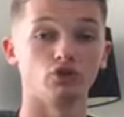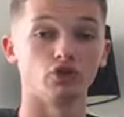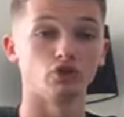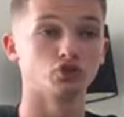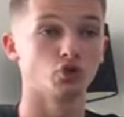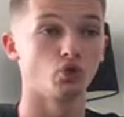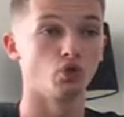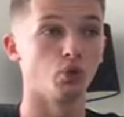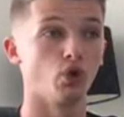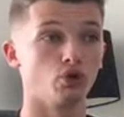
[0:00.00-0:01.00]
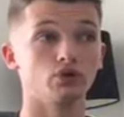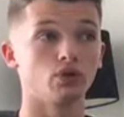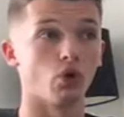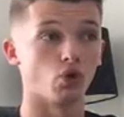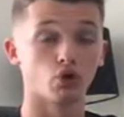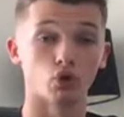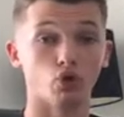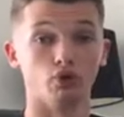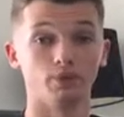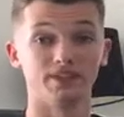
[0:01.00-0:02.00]
then the school would or
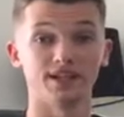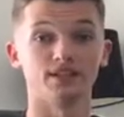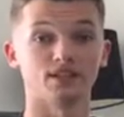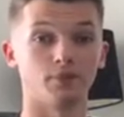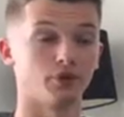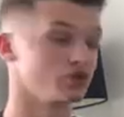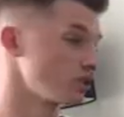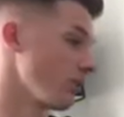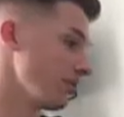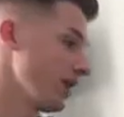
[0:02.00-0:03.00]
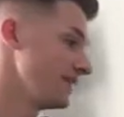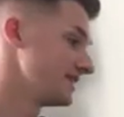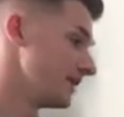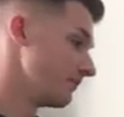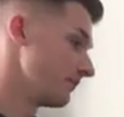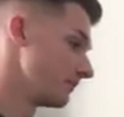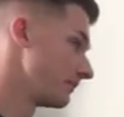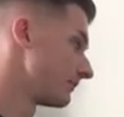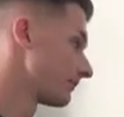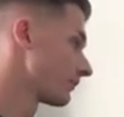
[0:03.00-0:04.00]
could potentially put a complaint in.
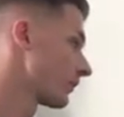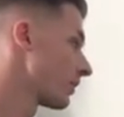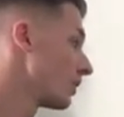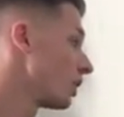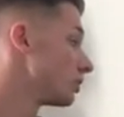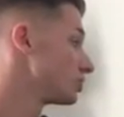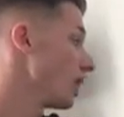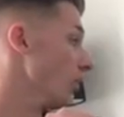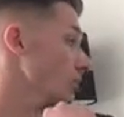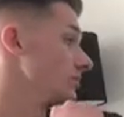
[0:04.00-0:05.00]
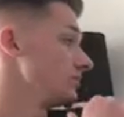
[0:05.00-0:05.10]
So,